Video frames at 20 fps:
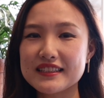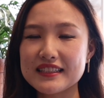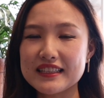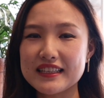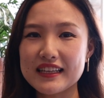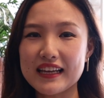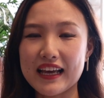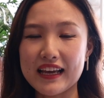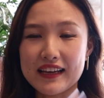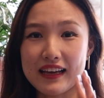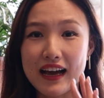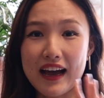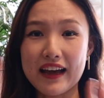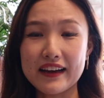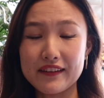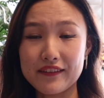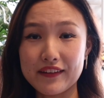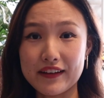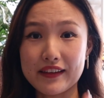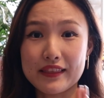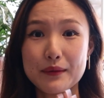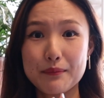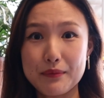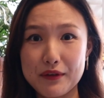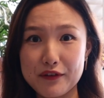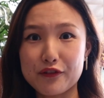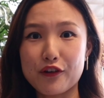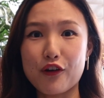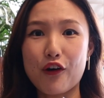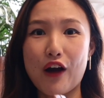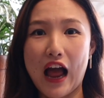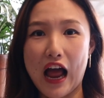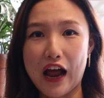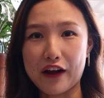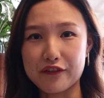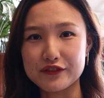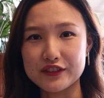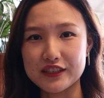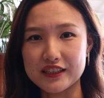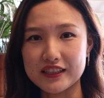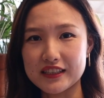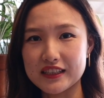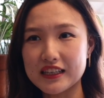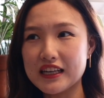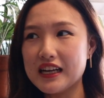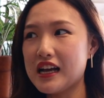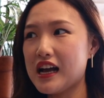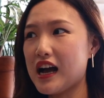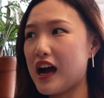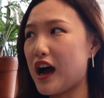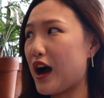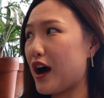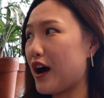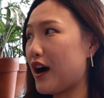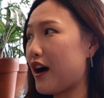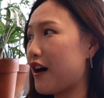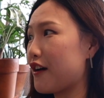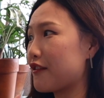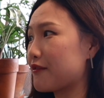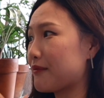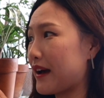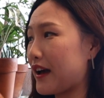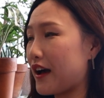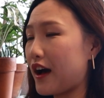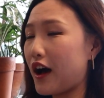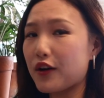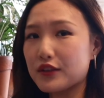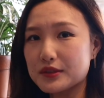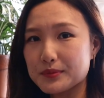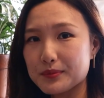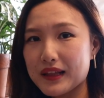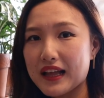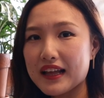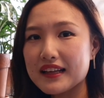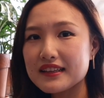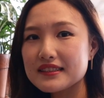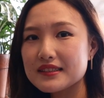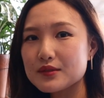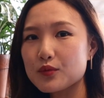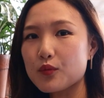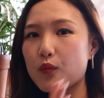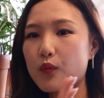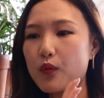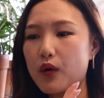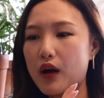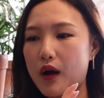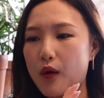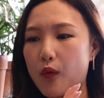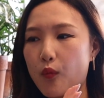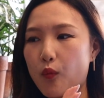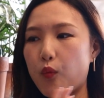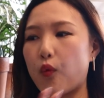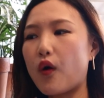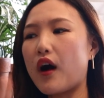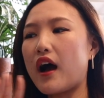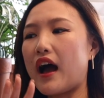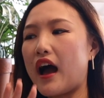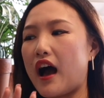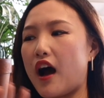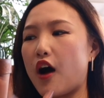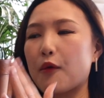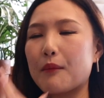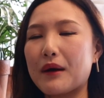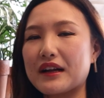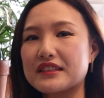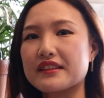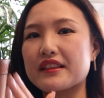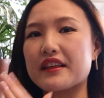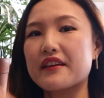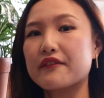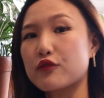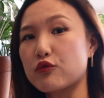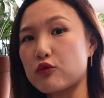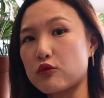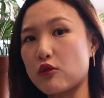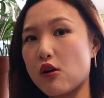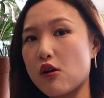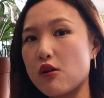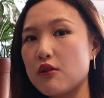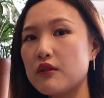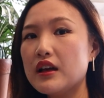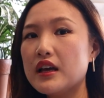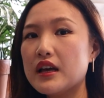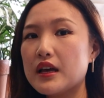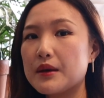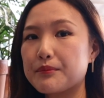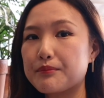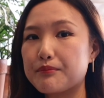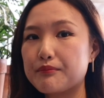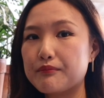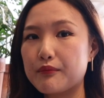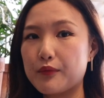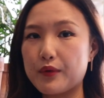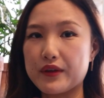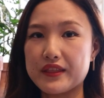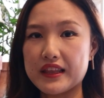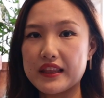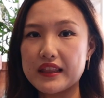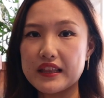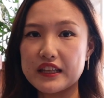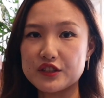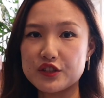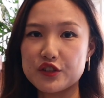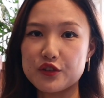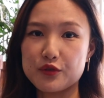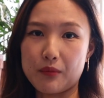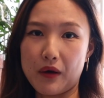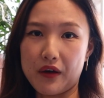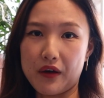see like kind of like the before after of my houseplants, how much they've grown within these 2